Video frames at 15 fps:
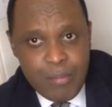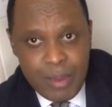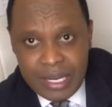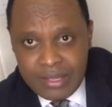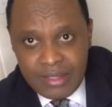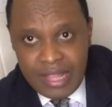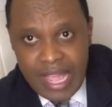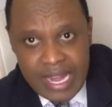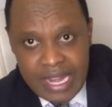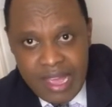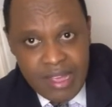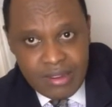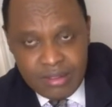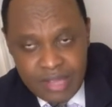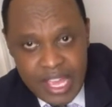but they are
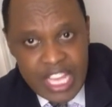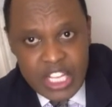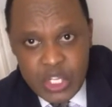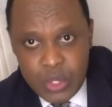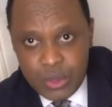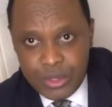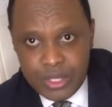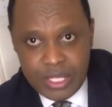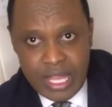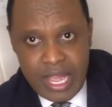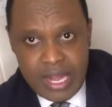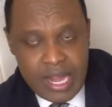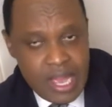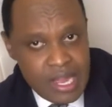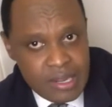not angels. They
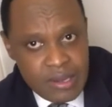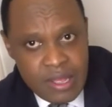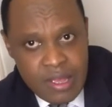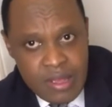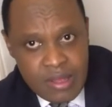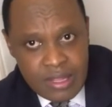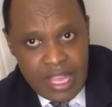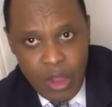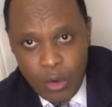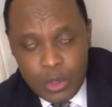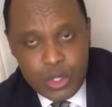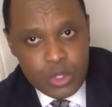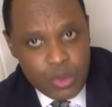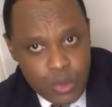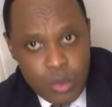are not they are
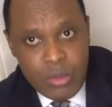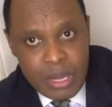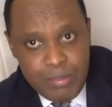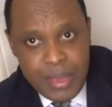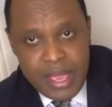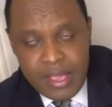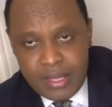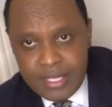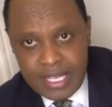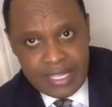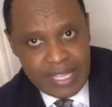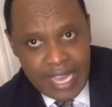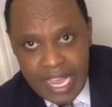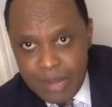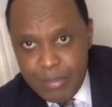also human beings
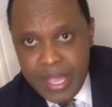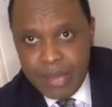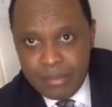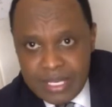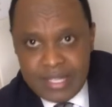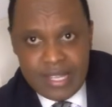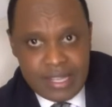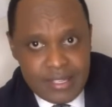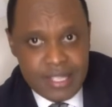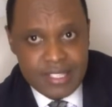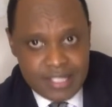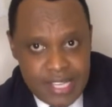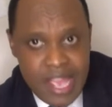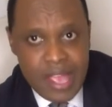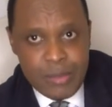and they can make mistakes
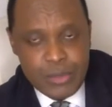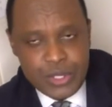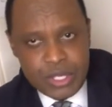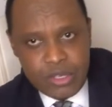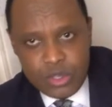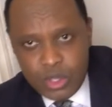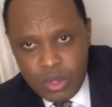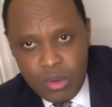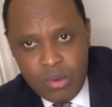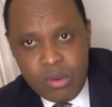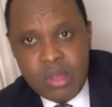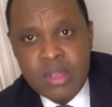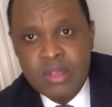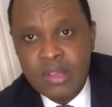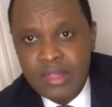at times.
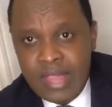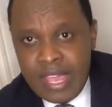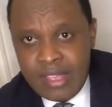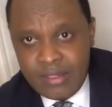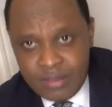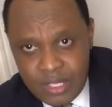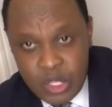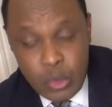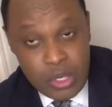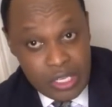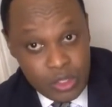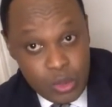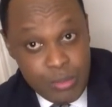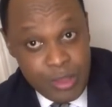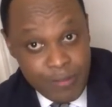So they still
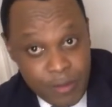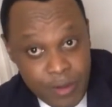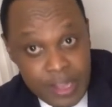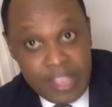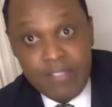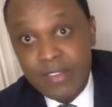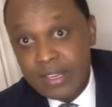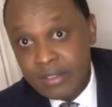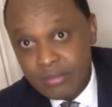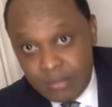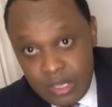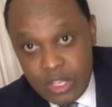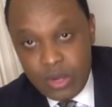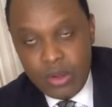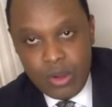need to be forgiven,
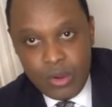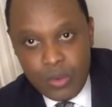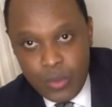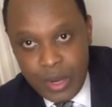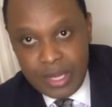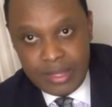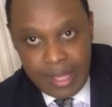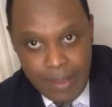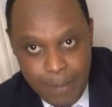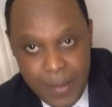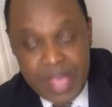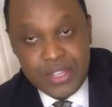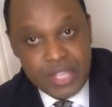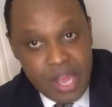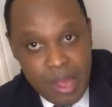you know, when they mess